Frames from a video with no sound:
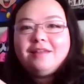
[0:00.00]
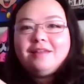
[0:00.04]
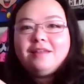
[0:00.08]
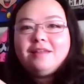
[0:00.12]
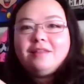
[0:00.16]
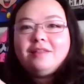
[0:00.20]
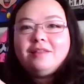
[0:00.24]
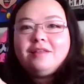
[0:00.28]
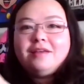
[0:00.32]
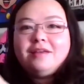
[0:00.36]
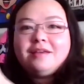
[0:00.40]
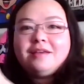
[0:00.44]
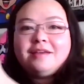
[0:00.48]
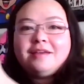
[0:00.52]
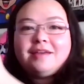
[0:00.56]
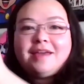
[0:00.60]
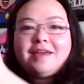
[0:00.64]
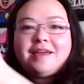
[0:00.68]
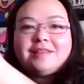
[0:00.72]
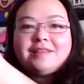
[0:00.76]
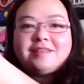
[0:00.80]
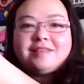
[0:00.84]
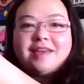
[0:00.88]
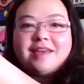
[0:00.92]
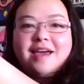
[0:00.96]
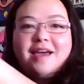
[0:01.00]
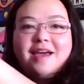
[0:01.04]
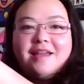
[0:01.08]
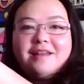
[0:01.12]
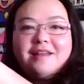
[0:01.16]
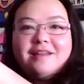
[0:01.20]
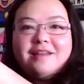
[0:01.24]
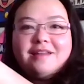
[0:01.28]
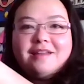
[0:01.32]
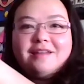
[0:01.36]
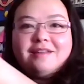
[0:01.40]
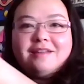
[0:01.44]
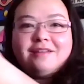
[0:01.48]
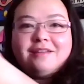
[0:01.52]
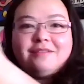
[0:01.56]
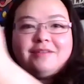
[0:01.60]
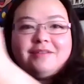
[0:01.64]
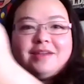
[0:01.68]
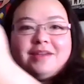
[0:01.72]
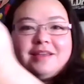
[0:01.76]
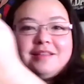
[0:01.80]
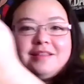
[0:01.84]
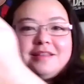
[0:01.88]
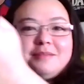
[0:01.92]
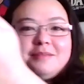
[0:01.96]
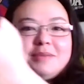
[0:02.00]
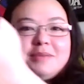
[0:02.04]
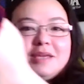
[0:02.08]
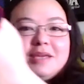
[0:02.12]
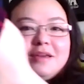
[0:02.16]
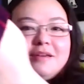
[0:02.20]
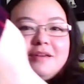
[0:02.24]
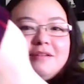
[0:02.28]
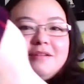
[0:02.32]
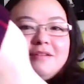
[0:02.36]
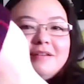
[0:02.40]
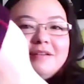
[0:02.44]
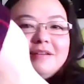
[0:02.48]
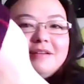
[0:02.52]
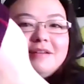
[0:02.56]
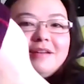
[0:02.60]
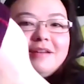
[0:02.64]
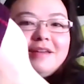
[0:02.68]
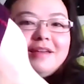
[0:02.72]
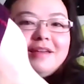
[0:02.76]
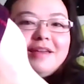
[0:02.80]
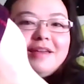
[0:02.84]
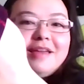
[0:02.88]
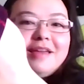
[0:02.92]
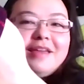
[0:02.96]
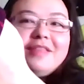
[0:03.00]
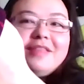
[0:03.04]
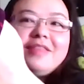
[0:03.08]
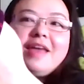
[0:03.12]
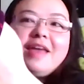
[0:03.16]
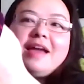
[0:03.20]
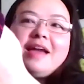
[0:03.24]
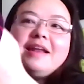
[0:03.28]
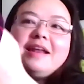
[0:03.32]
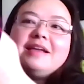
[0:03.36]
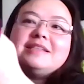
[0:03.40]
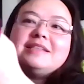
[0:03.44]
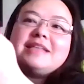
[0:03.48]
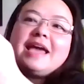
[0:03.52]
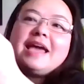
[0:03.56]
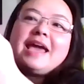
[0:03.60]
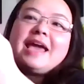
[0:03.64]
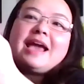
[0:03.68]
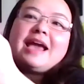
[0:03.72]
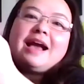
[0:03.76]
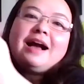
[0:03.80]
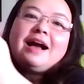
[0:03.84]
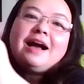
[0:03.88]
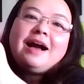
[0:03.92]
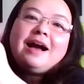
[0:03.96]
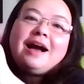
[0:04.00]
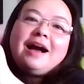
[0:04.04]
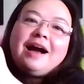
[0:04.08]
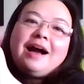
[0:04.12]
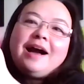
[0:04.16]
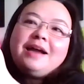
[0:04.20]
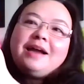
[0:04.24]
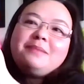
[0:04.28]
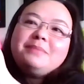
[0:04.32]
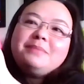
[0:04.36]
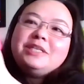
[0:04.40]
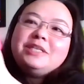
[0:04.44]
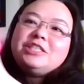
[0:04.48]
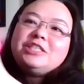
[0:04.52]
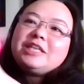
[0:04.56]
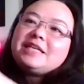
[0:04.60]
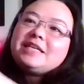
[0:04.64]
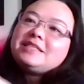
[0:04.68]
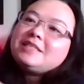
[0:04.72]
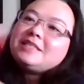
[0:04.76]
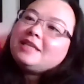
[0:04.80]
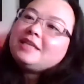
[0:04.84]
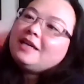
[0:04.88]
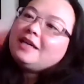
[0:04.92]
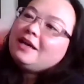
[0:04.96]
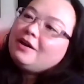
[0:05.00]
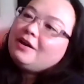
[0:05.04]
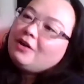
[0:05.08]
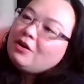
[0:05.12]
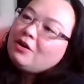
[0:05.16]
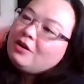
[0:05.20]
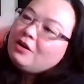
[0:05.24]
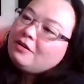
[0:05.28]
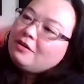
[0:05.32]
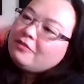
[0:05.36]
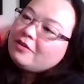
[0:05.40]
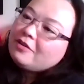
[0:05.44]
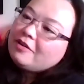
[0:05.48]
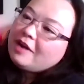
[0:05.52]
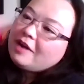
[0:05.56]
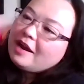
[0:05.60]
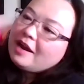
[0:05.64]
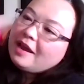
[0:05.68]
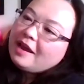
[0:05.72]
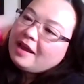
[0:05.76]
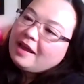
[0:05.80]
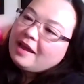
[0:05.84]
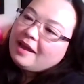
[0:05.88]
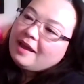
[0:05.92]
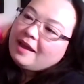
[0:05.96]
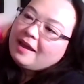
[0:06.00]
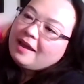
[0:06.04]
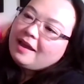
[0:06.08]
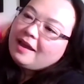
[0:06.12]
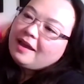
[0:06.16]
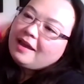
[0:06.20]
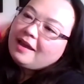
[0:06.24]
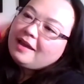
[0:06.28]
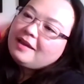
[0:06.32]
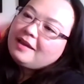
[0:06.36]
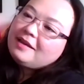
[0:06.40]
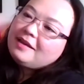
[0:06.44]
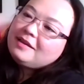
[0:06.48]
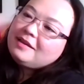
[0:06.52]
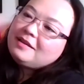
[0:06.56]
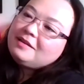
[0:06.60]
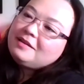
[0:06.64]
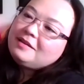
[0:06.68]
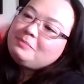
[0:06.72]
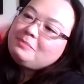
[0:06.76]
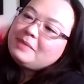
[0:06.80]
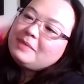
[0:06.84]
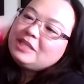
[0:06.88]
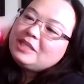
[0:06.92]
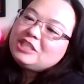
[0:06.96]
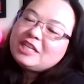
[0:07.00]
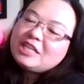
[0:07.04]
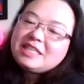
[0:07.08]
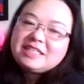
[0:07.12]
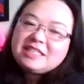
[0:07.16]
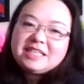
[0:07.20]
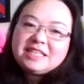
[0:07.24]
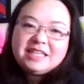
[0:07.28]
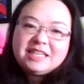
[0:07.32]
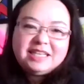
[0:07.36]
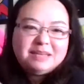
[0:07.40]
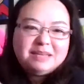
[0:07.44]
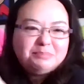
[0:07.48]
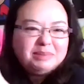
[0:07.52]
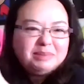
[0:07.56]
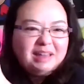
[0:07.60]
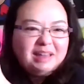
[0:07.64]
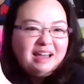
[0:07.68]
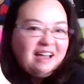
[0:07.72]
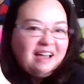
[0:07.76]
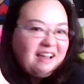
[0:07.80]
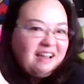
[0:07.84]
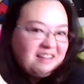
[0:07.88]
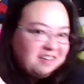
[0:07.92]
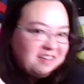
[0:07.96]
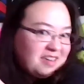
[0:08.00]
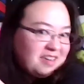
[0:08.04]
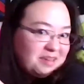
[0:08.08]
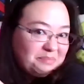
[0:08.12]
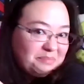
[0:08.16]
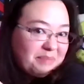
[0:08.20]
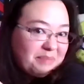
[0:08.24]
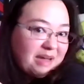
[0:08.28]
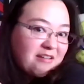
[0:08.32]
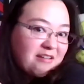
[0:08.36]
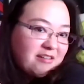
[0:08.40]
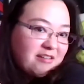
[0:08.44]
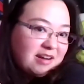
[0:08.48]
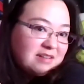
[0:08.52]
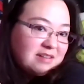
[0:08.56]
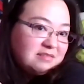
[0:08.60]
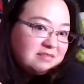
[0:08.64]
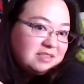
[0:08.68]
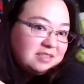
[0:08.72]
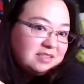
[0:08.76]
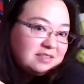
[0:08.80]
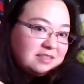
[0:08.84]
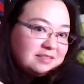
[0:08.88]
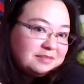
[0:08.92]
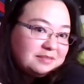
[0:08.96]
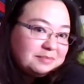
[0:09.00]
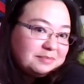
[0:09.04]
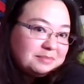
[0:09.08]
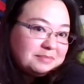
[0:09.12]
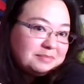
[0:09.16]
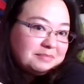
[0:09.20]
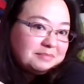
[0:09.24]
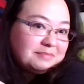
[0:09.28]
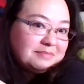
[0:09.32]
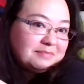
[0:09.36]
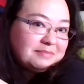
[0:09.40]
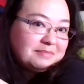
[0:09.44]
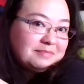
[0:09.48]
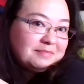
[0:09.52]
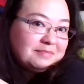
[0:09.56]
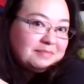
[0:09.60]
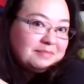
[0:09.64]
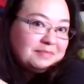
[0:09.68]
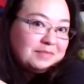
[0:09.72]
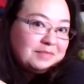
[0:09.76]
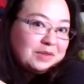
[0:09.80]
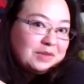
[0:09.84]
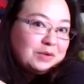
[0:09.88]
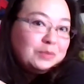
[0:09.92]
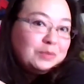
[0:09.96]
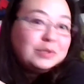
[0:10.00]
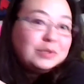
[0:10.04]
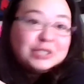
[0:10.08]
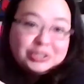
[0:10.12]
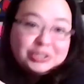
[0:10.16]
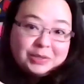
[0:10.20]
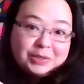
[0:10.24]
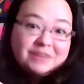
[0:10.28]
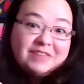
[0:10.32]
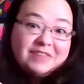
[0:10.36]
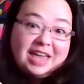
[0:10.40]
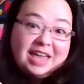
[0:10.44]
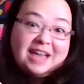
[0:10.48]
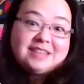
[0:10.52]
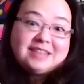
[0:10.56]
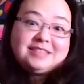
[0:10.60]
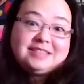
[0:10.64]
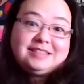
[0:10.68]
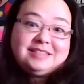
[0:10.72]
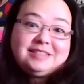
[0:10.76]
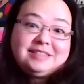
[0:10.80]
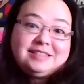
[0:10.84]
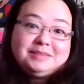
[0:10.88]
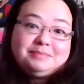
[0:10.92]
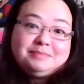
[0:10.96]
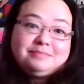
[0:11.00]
Look at that. Wait, let me go. That is a hot magenta over a magenta-y black background. Would you have guessed?